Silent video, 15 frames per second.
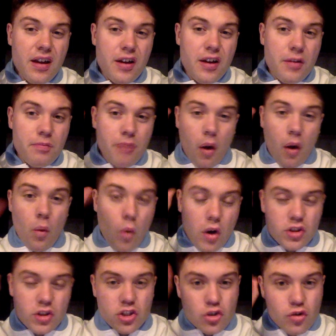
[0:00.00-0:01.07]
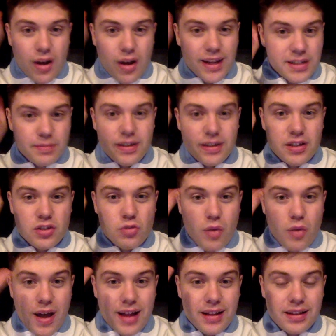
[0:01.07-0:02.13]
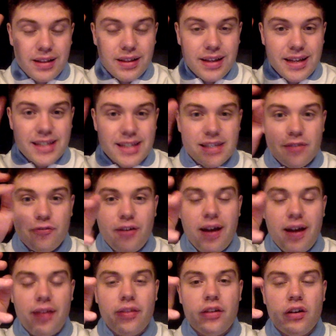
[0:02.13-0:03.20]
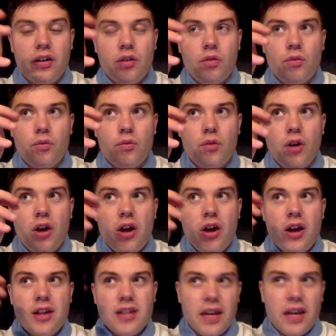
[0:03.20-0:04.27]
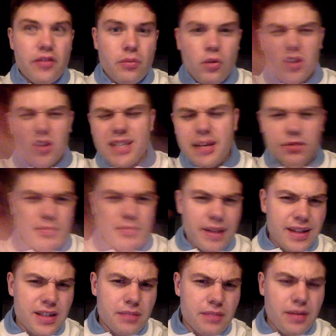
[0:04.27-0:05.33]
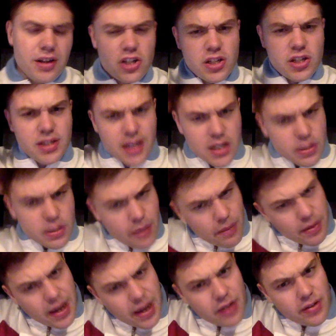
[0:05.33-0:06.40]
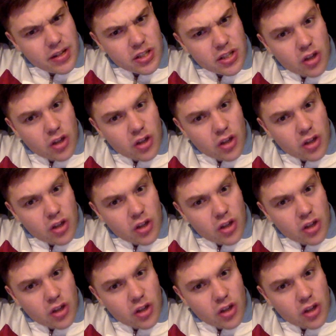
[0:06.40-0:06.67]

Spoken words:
But what strikes me as well is the fact that David Moyes keeps mixing and matching his centre-back pairings.